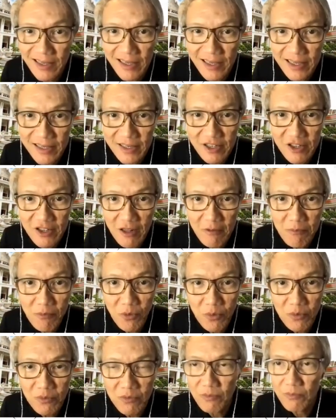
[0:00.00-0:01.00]
In the
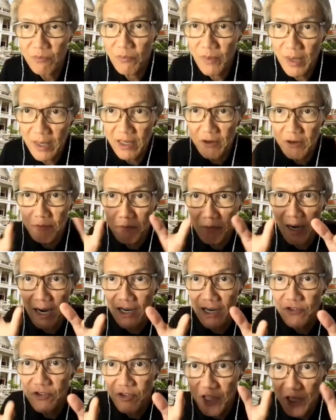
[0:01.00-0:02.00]
textbook, when it
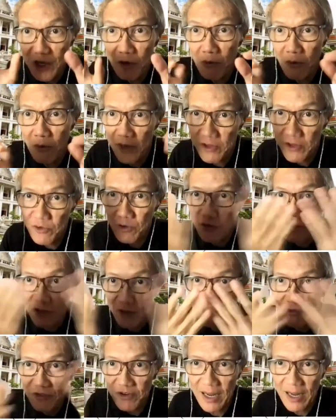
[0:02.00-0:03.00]
branch equal, it just
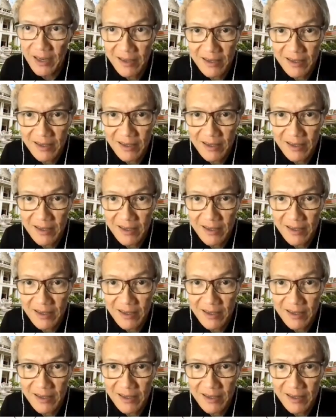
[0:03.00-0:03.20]
subtract.